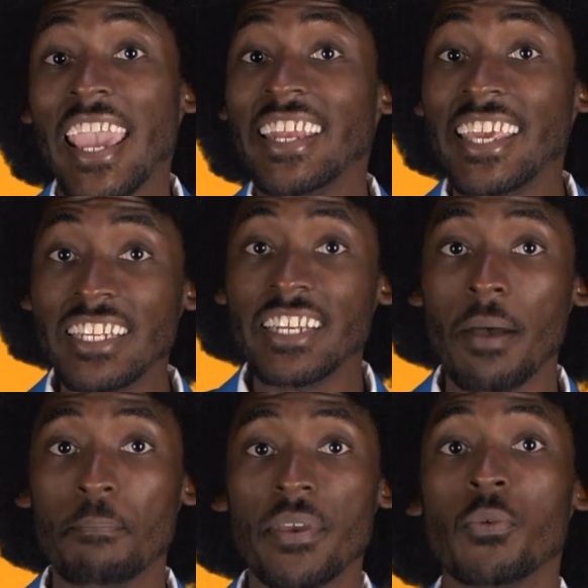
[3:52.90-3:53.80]
and ended
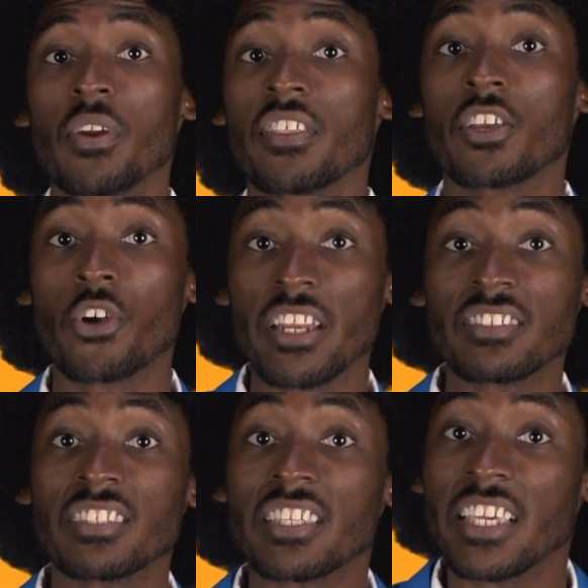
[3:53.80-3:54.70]
up being one of the
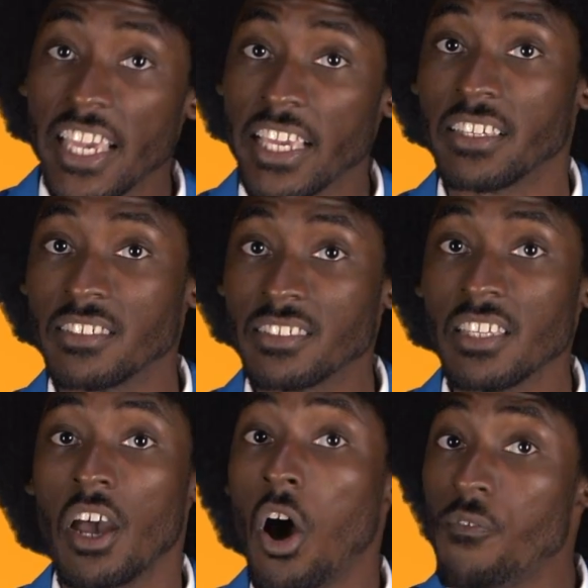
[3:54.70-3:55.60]
greatest kings
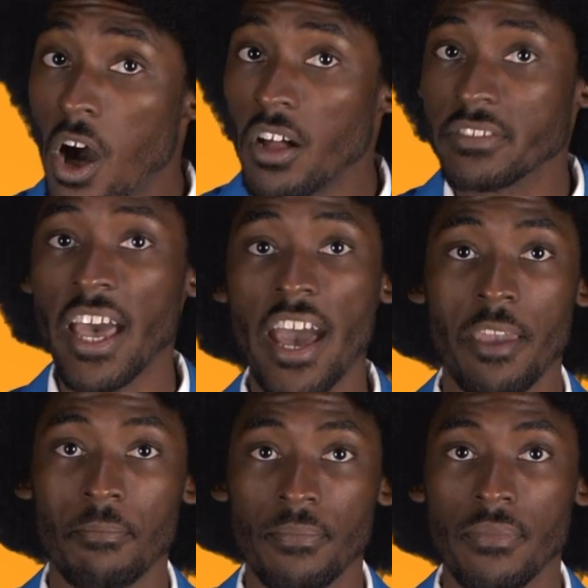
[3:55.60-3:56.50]
of all
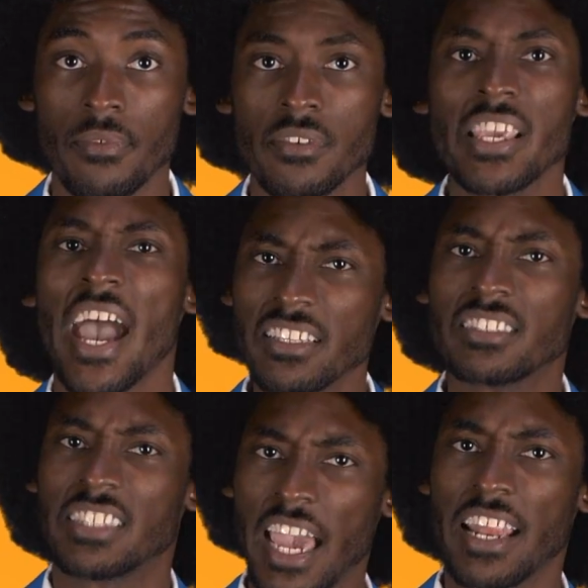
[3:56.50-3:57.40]
time. Yeah, I
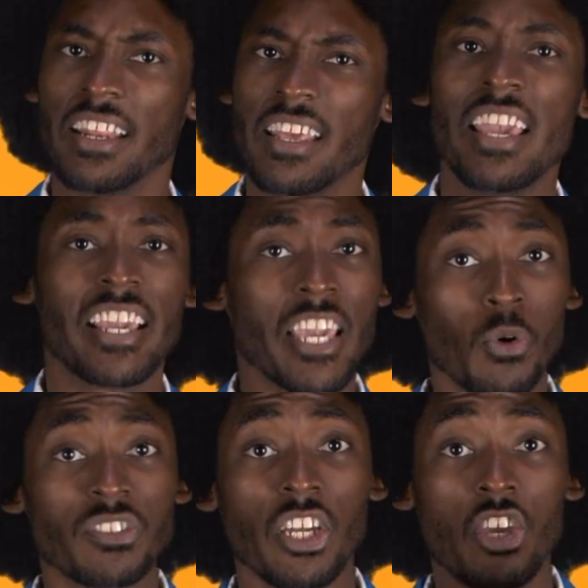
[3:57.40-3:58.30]
said it. He
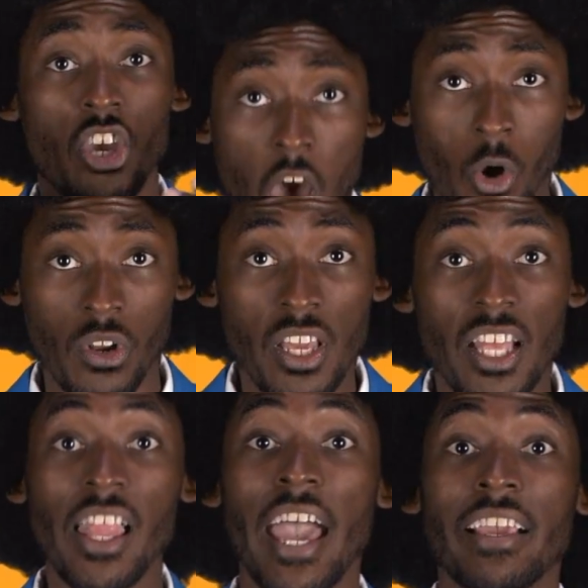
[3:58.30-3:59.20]
was a goat,
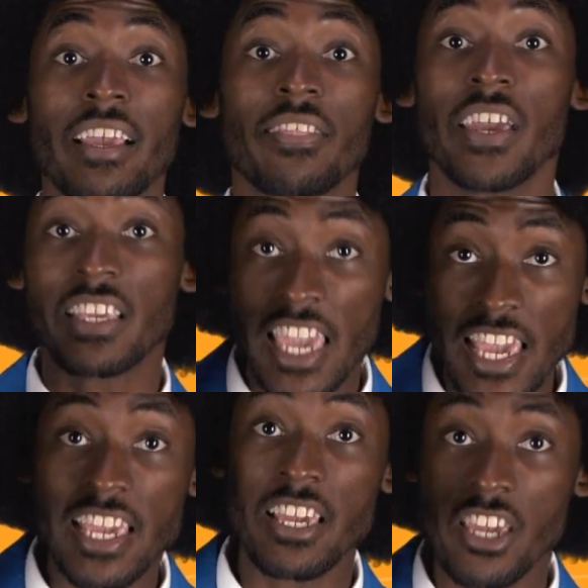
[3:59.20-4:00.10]
like the
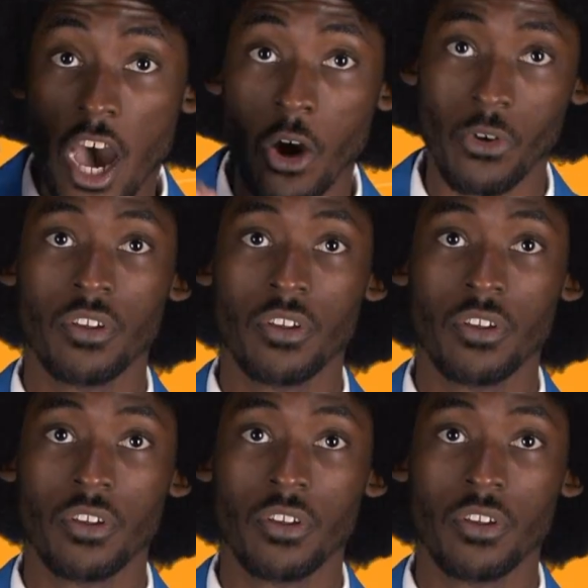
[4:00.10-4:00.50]
king goat.